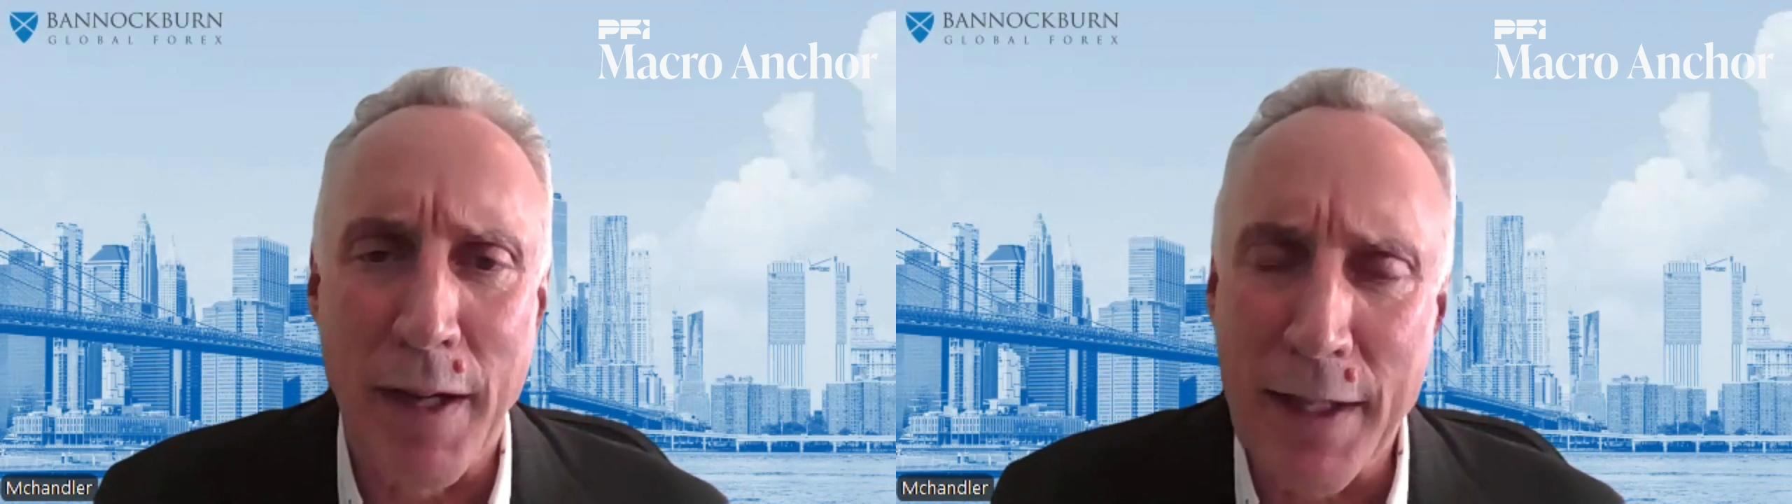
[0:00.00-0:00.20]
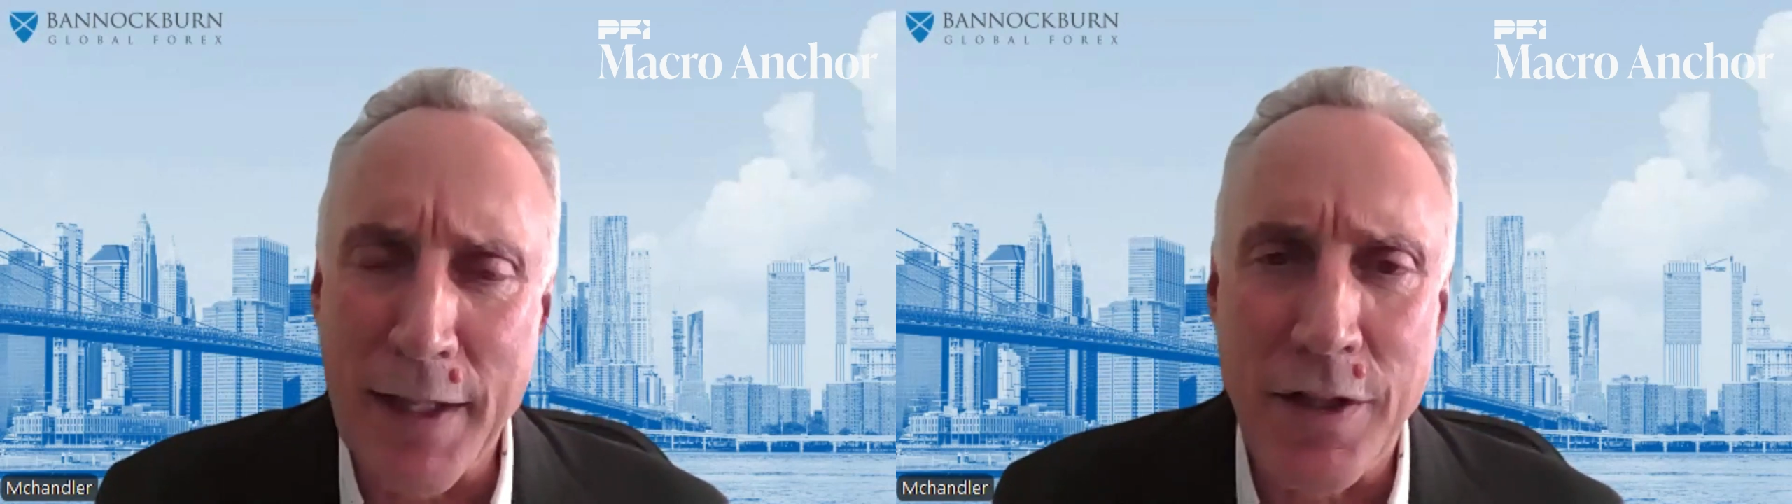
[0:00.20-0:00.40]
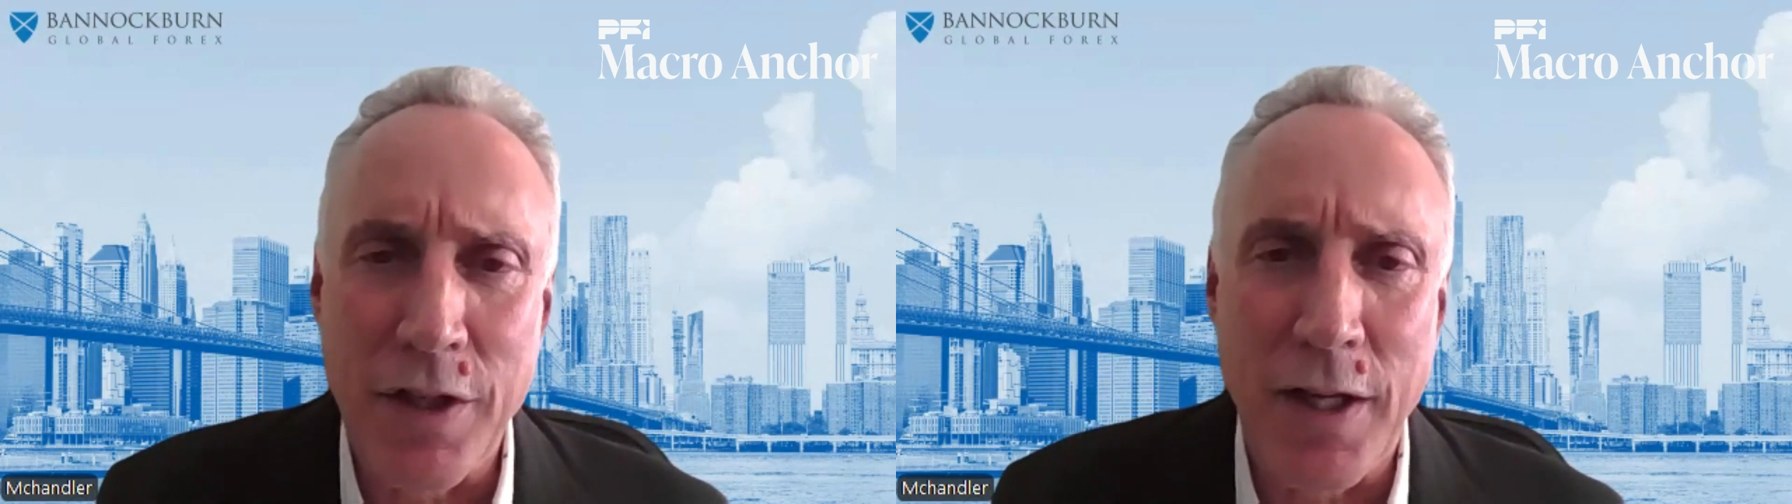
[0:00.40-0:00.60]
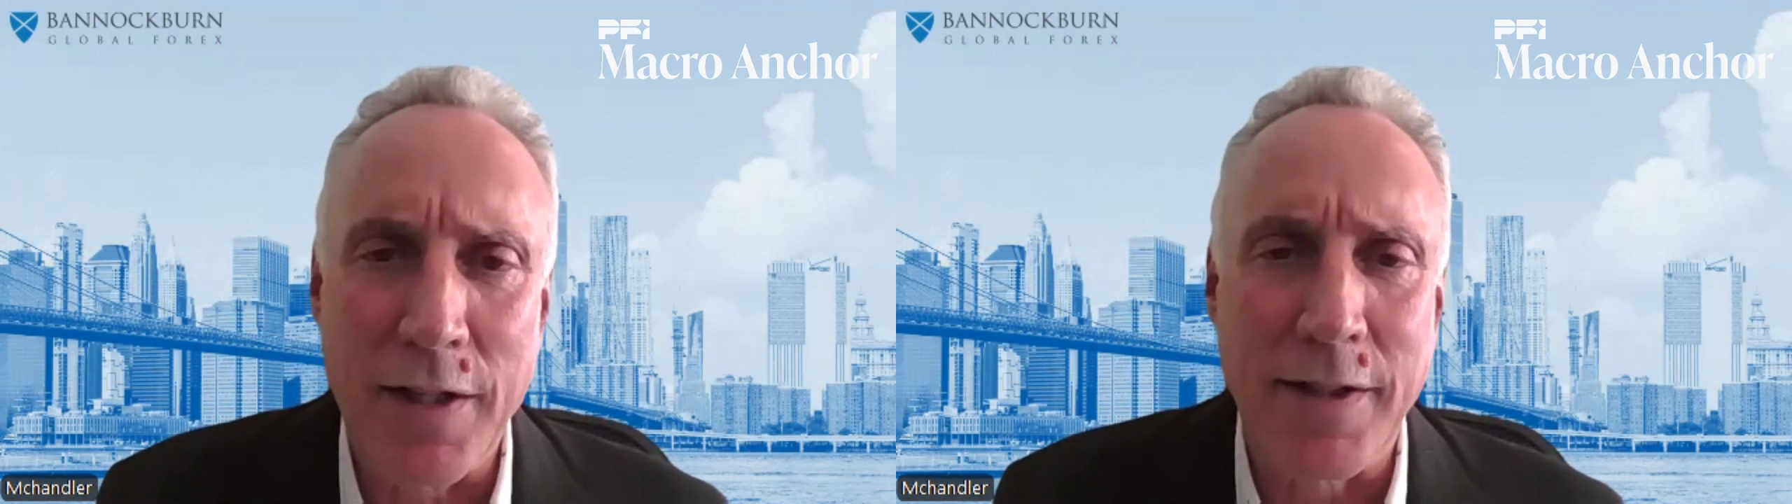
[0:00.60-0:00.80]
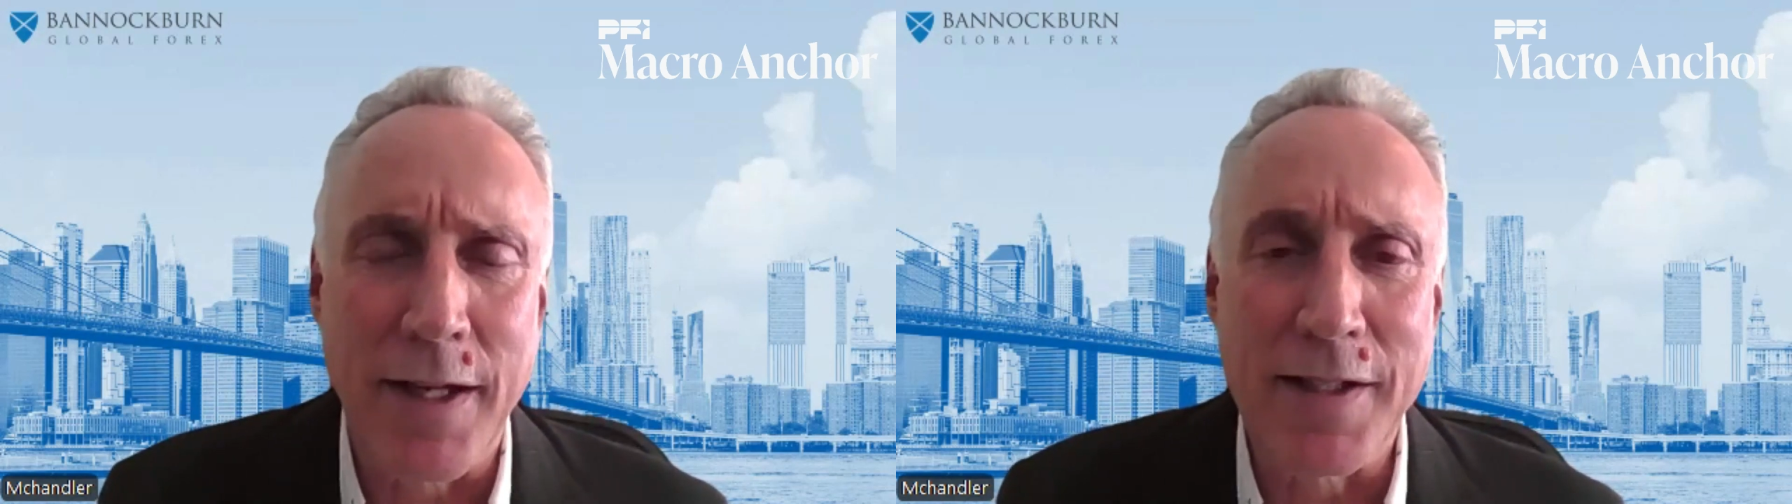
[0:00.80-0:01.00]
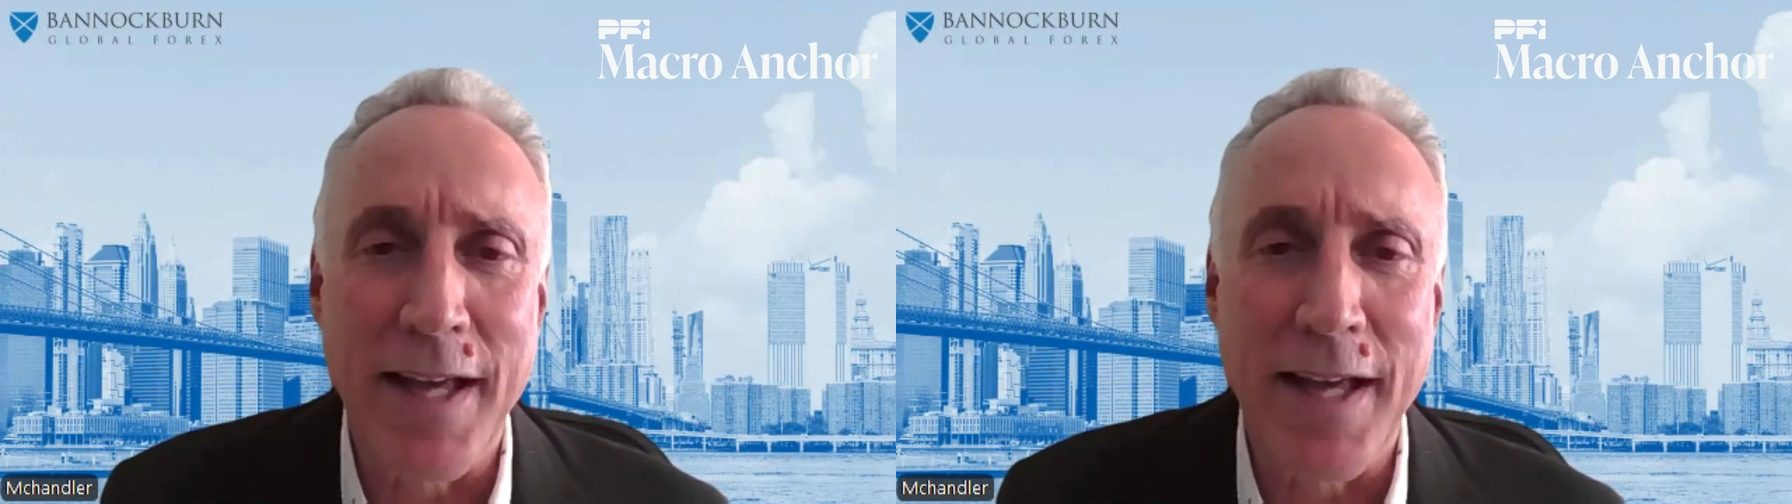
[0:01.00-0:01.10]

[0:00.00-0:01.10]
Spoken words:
at least in the United States,